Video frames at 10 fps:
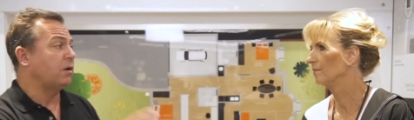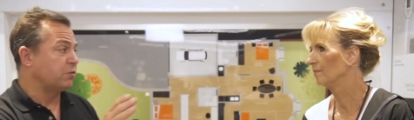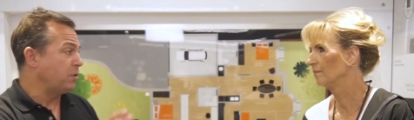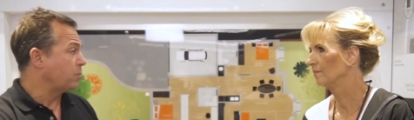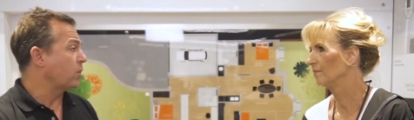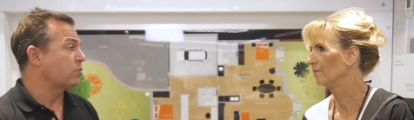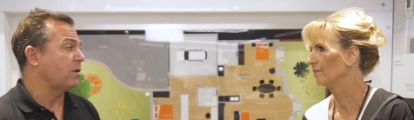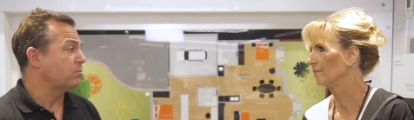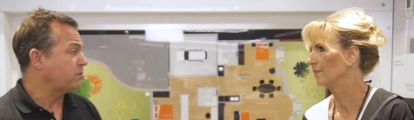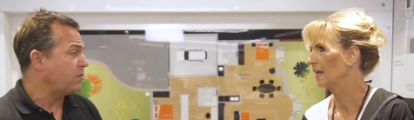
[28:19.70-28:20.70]
Speaker 1: and
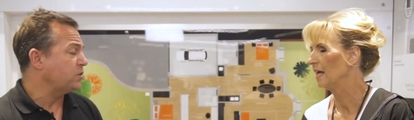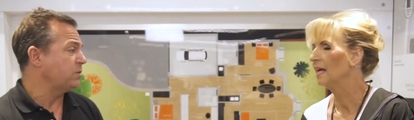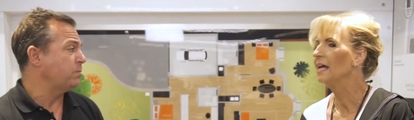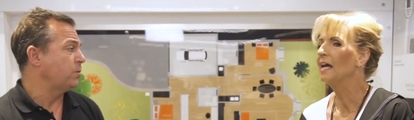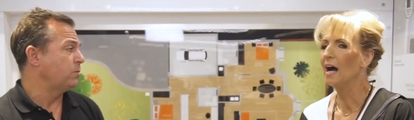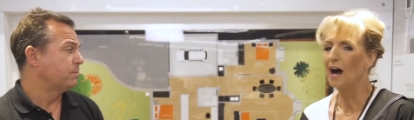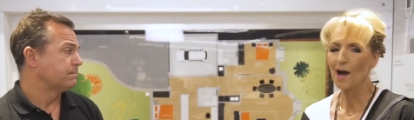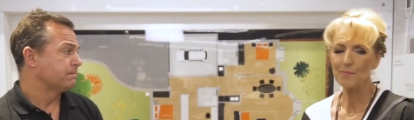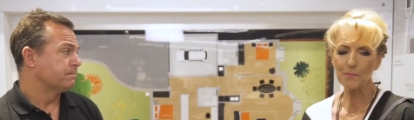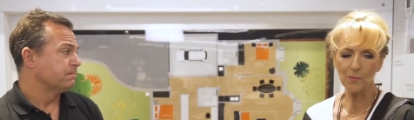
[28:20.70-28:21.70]
reprograms. Very simple.
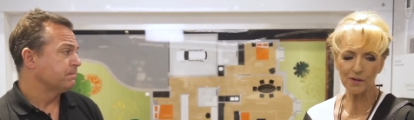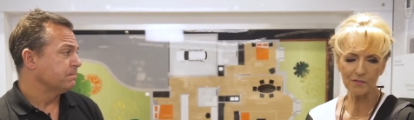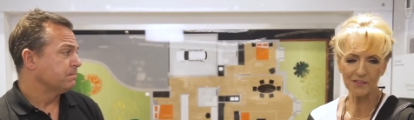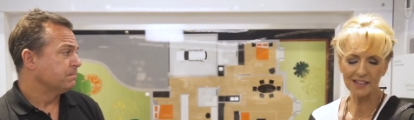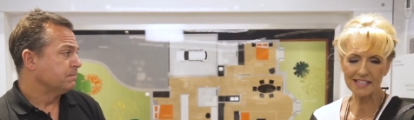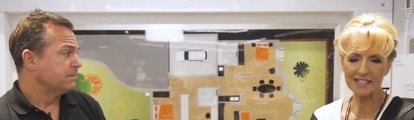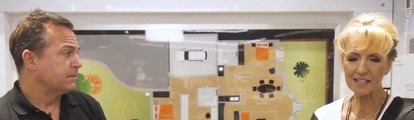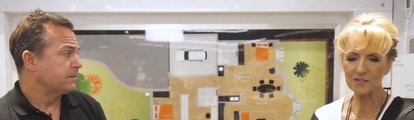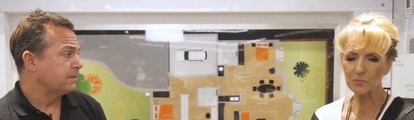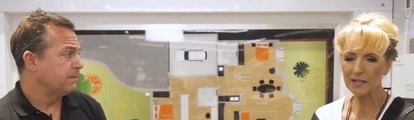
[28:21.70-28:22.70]
Speaker 2: I mean, one of the things
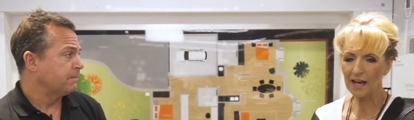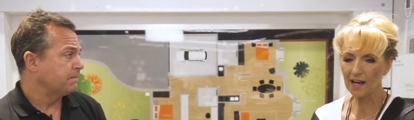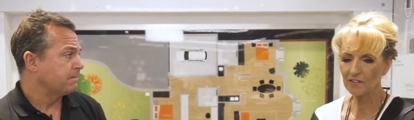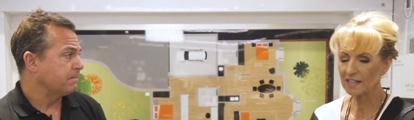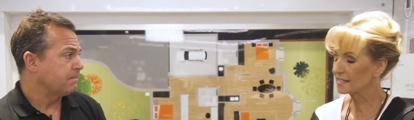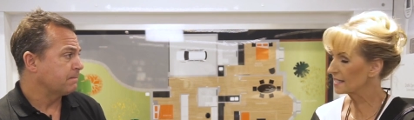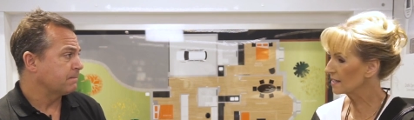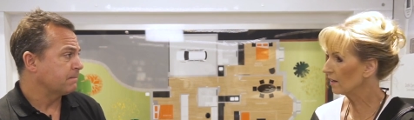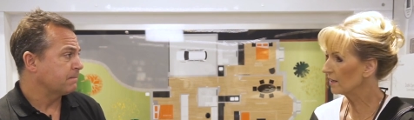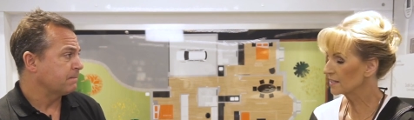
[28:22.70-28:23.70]
that we have as
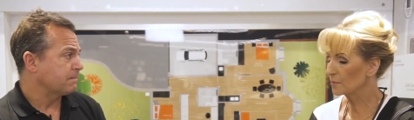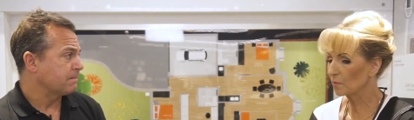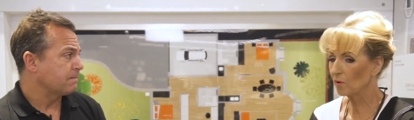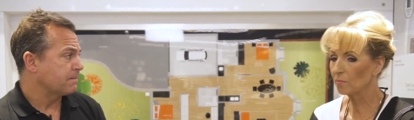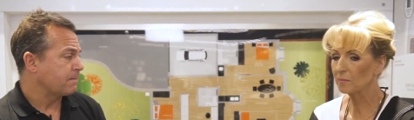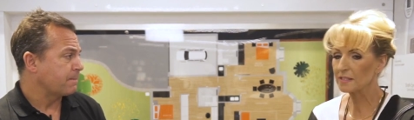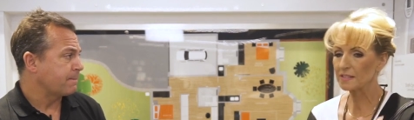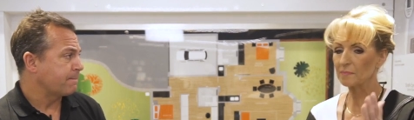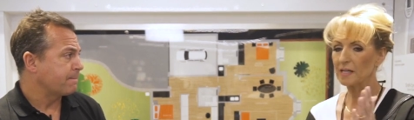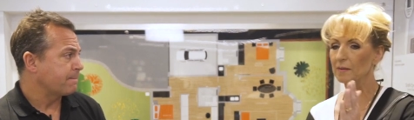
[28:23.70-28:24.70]
designers a problem
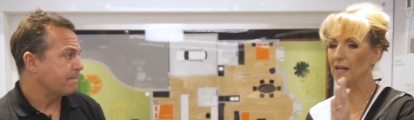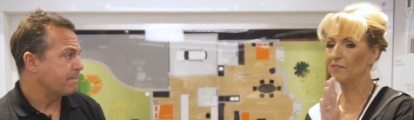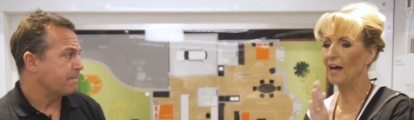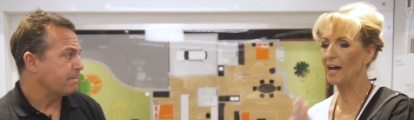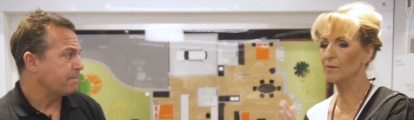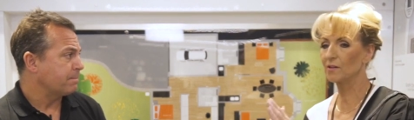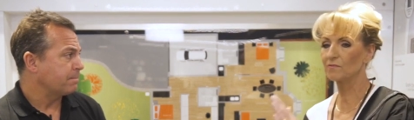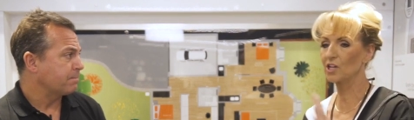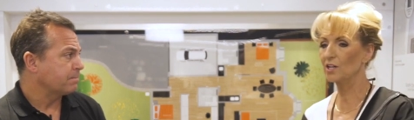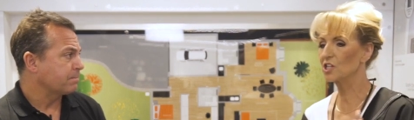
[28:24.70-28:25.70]
is that people have a habit
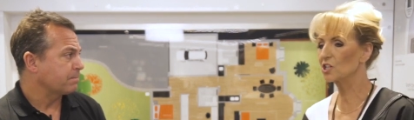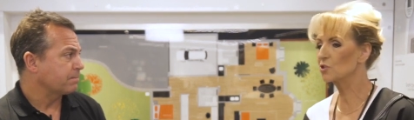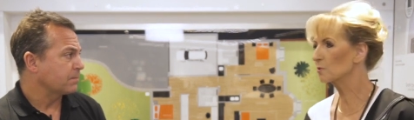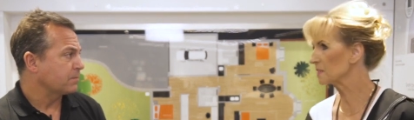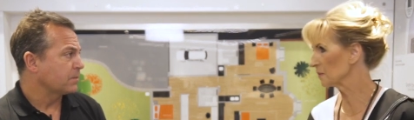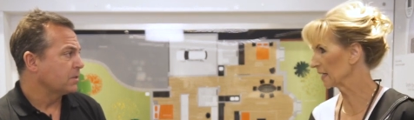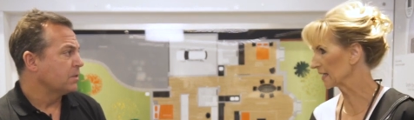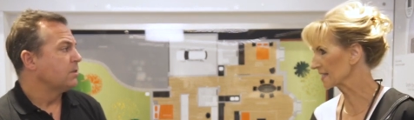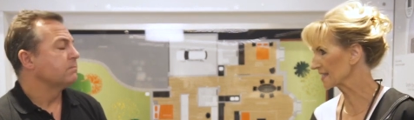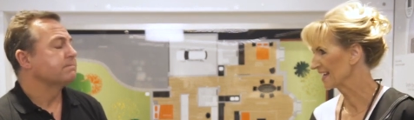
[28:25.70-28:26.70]
of changing door
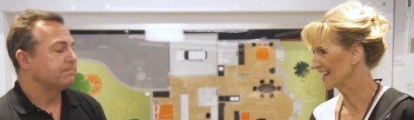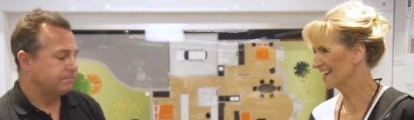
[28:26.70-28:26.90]
swings.